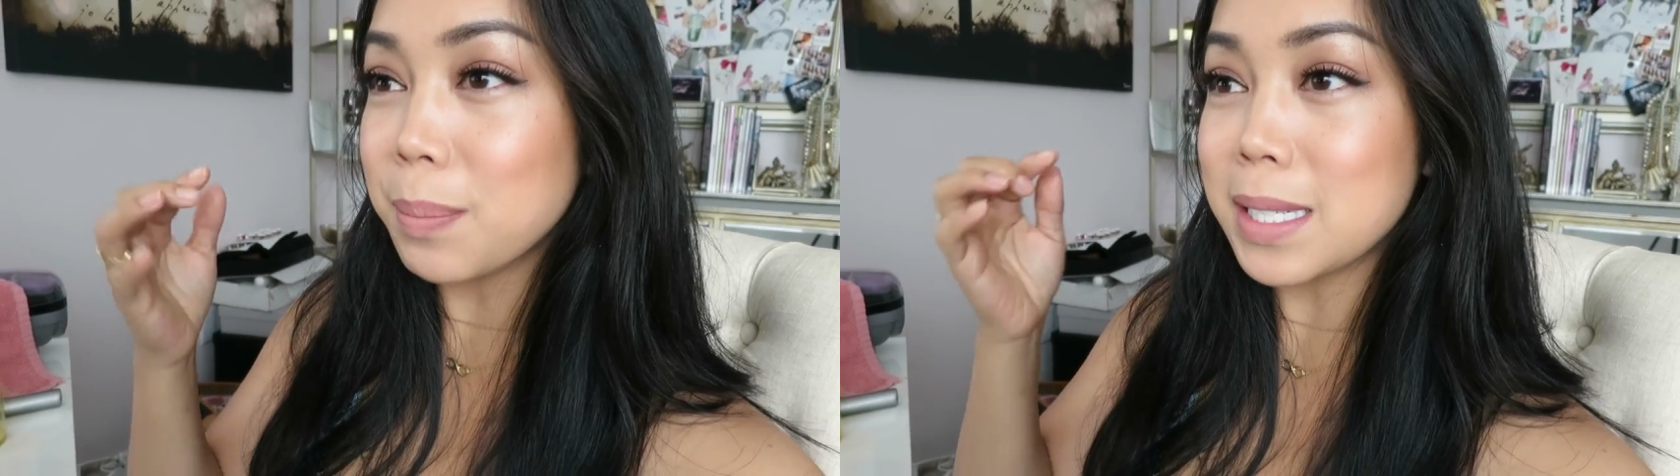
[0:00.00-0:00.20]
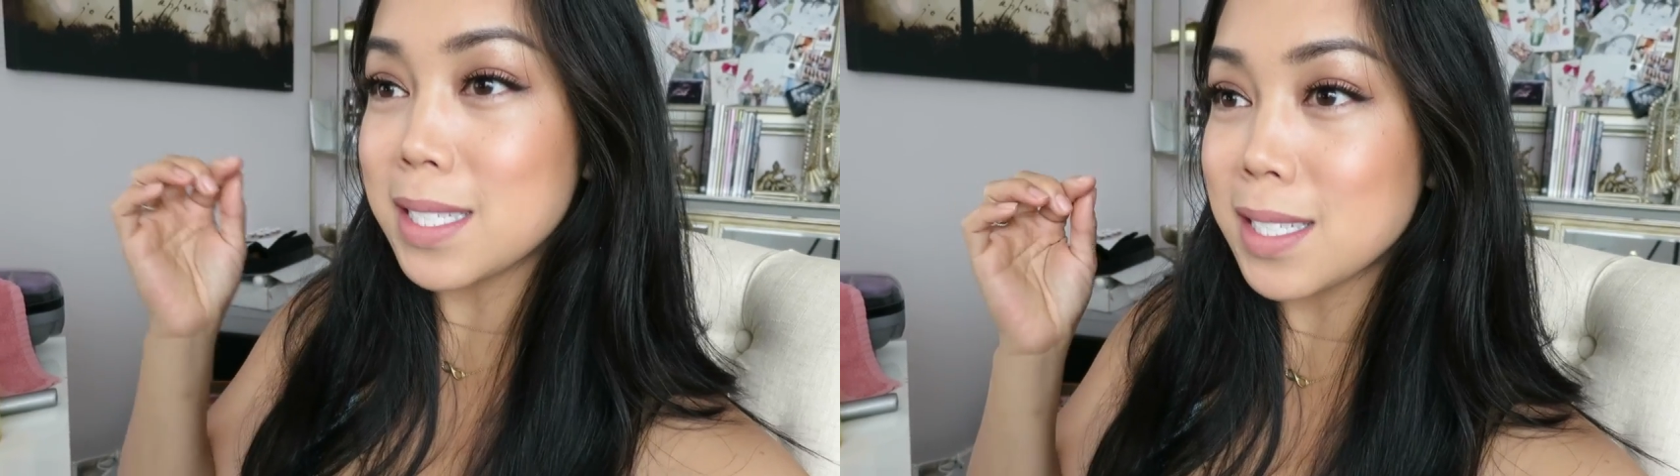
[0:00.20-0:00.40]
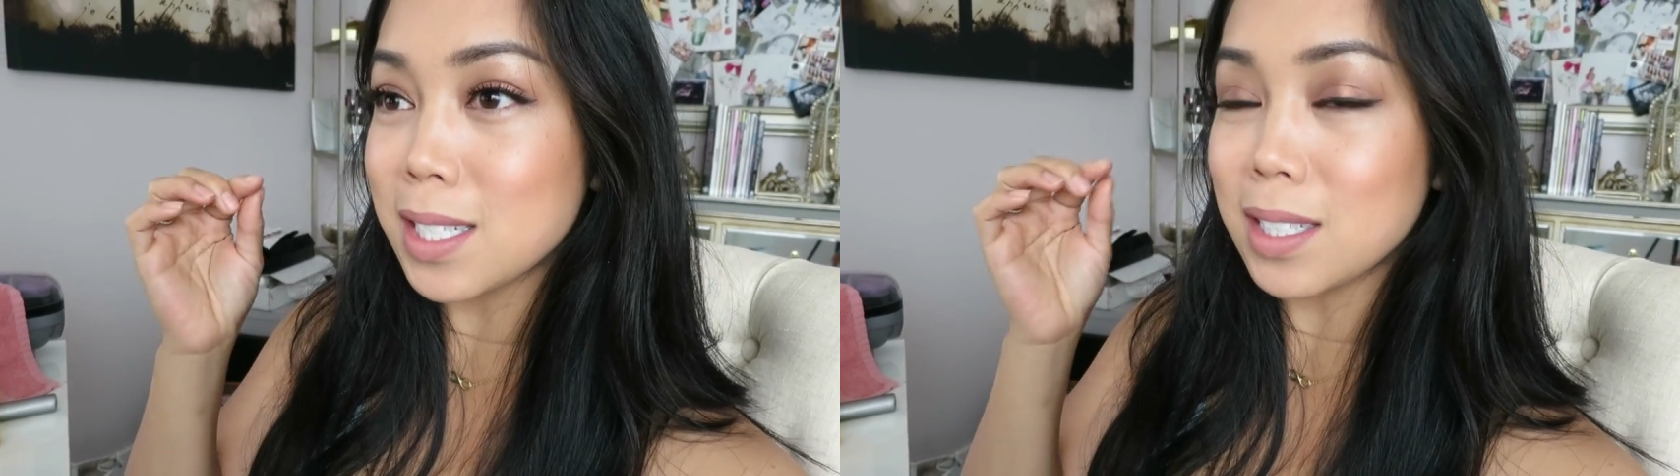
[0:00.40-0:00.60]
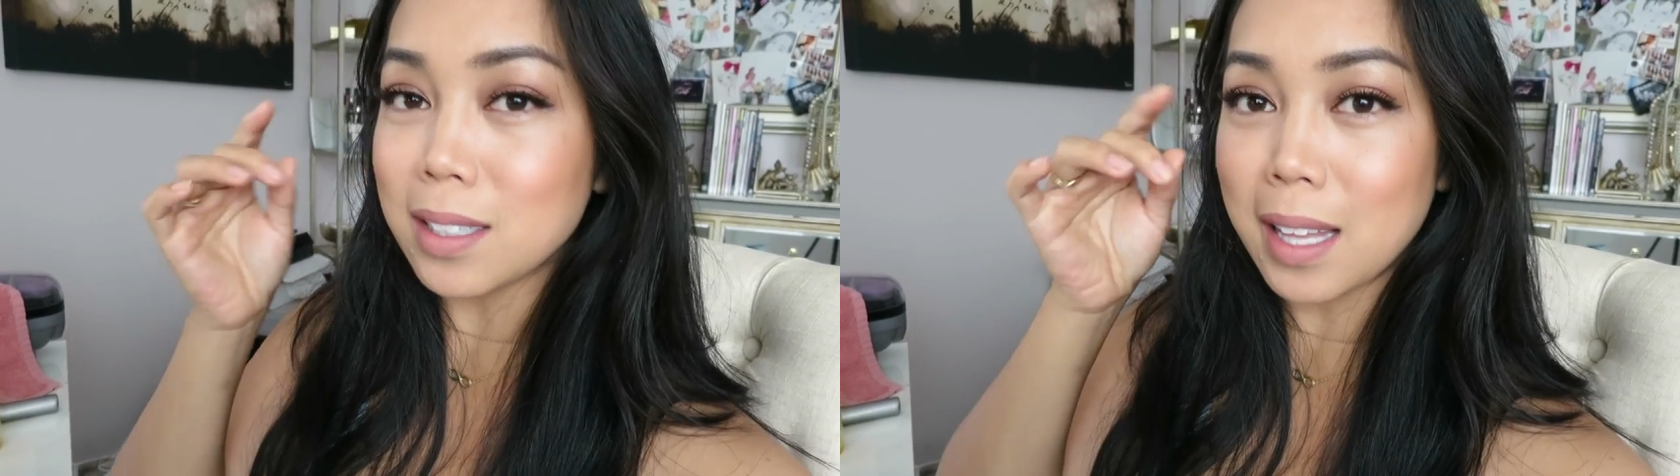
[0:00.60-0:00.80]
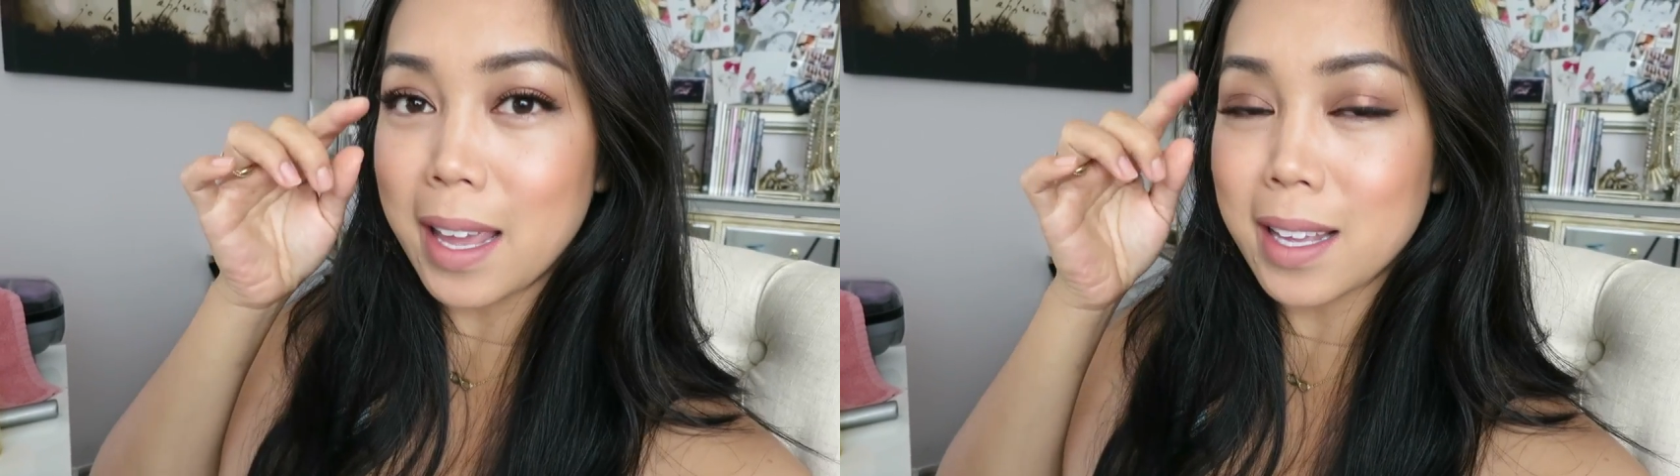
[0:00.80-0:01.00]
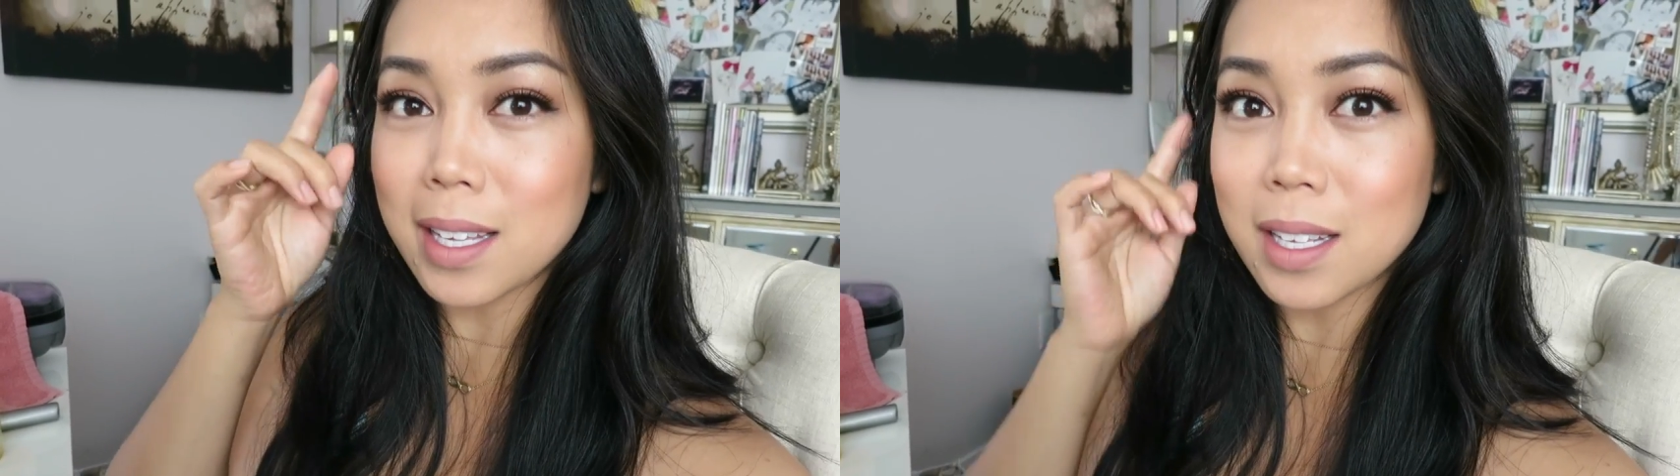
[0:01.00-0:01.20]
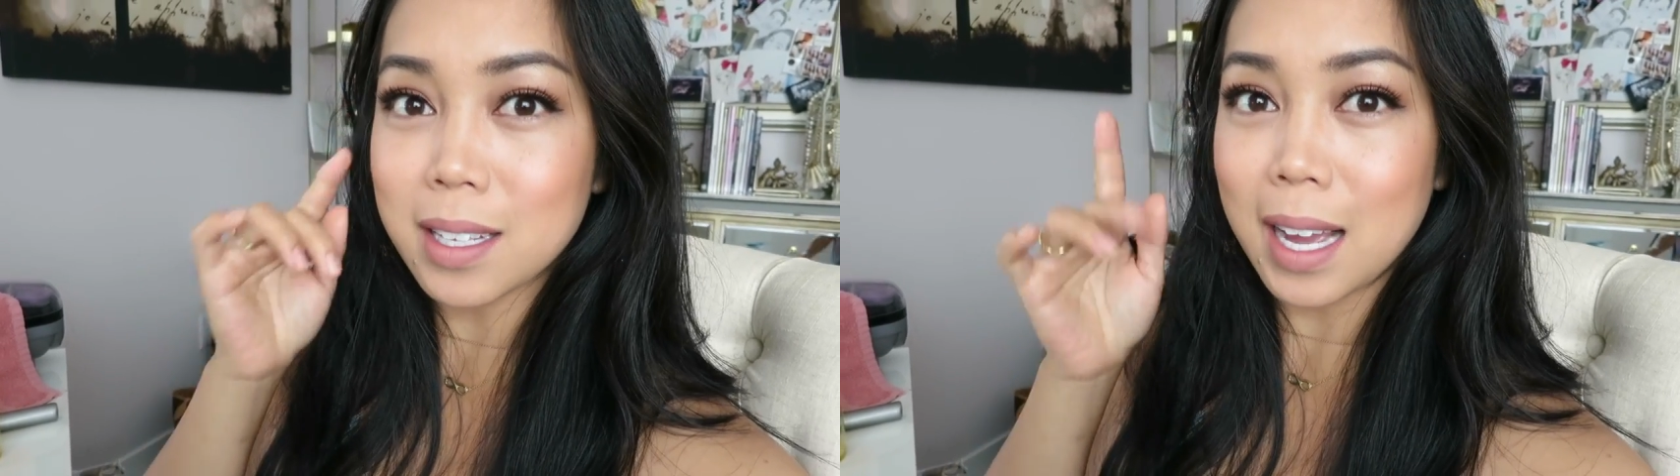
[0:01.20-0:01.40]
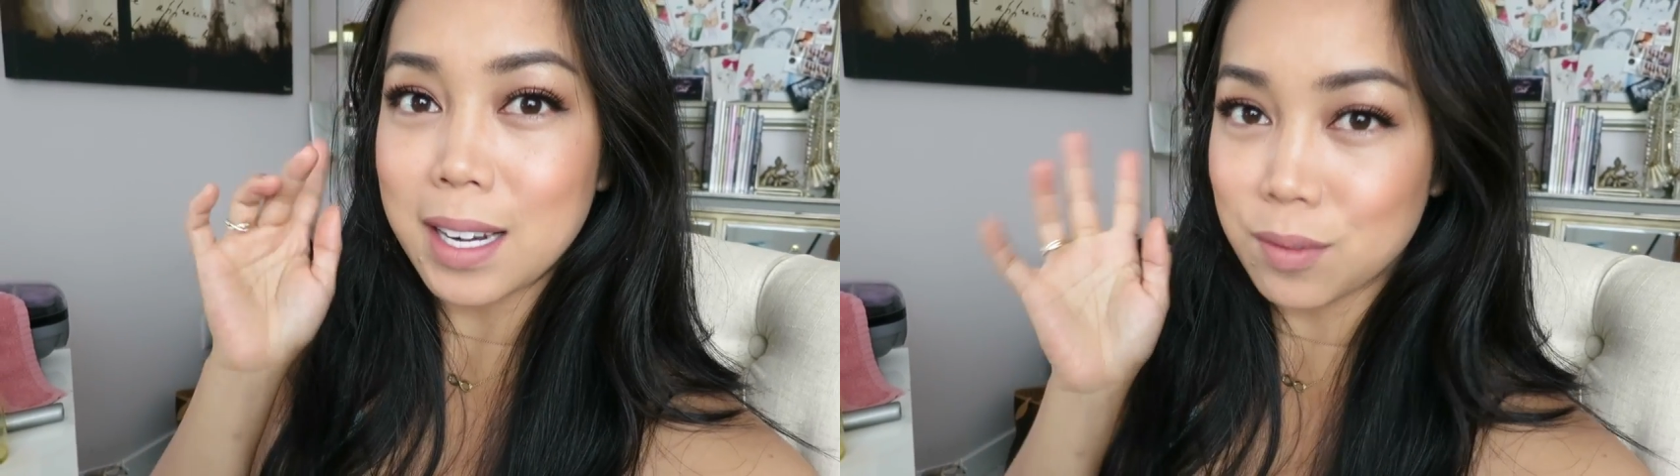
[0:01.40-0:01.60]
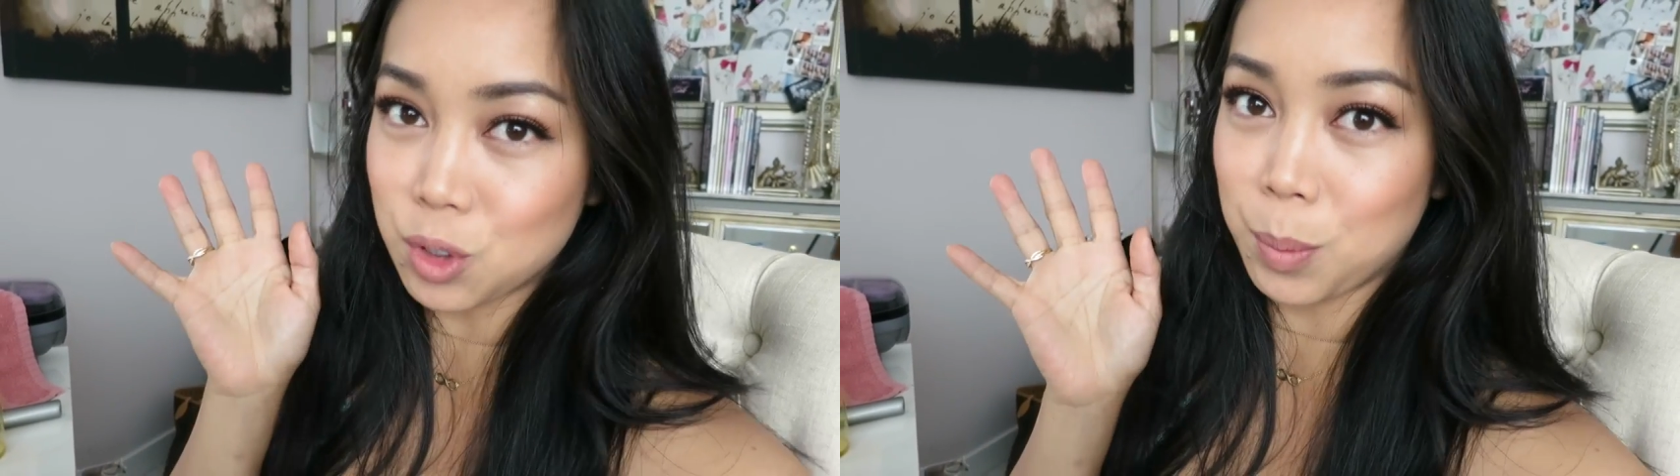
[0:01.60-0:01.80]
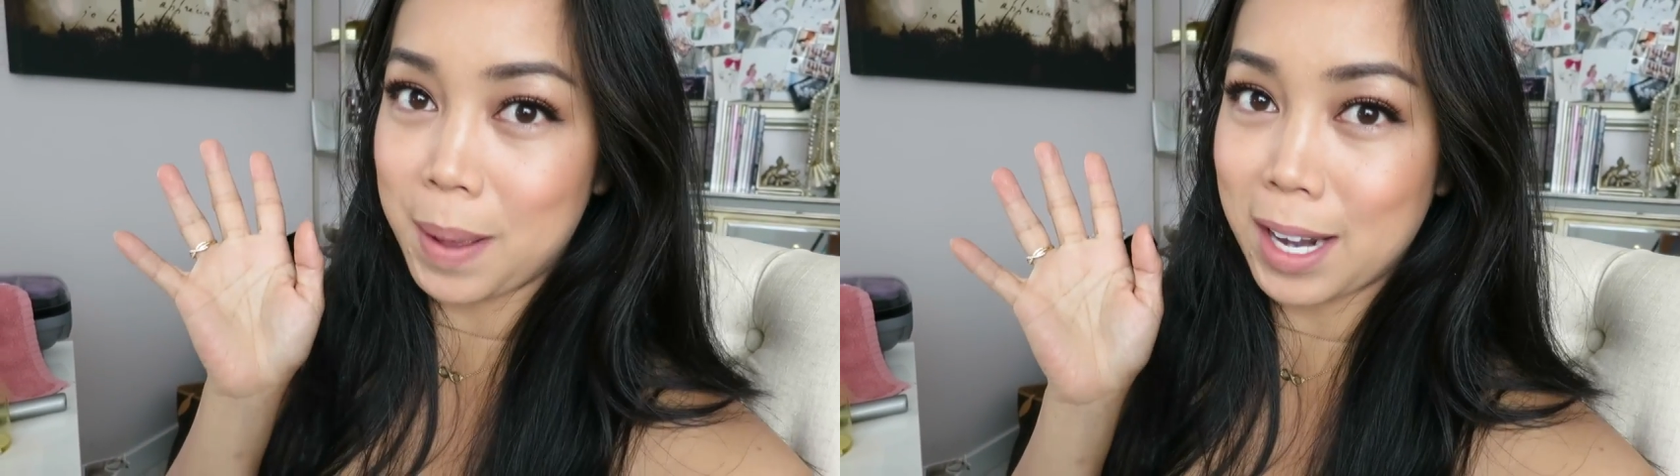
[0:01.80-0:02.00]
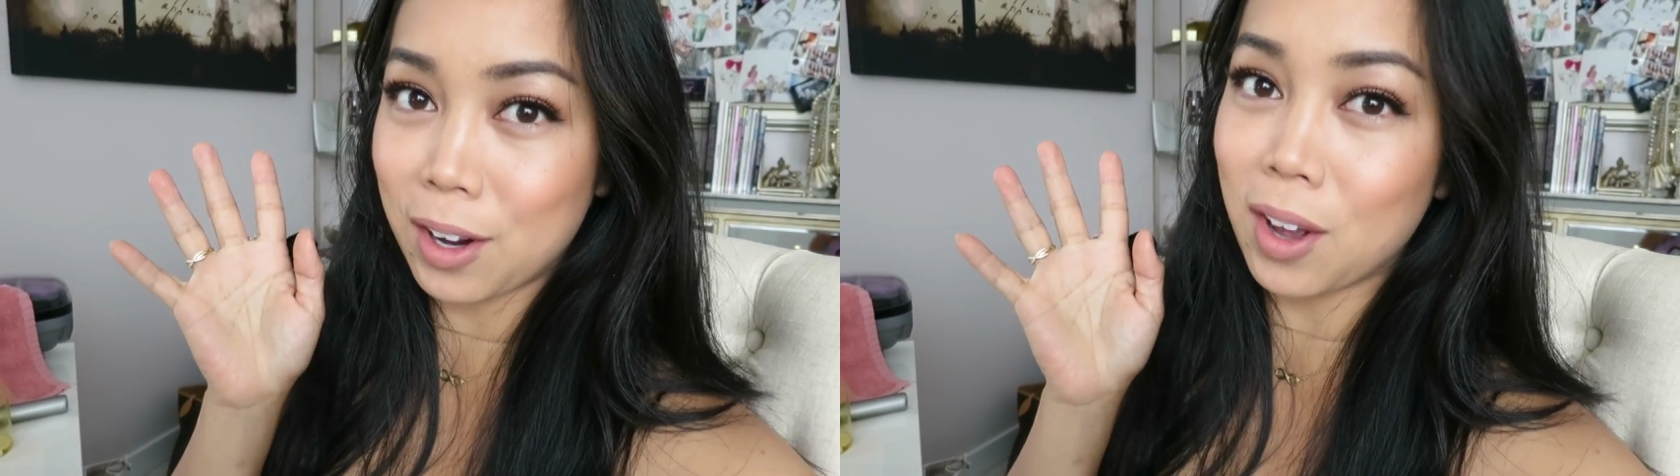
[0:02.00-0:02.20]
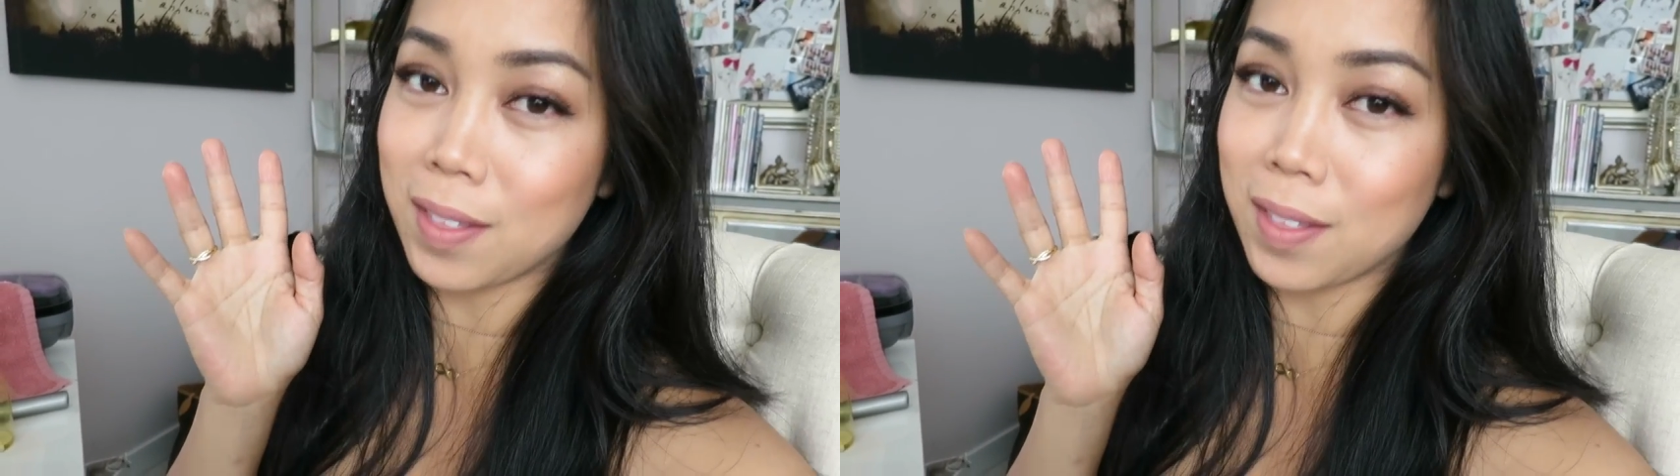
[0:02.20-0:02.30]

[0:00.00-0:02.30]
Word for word: it. but still like kind of dramatic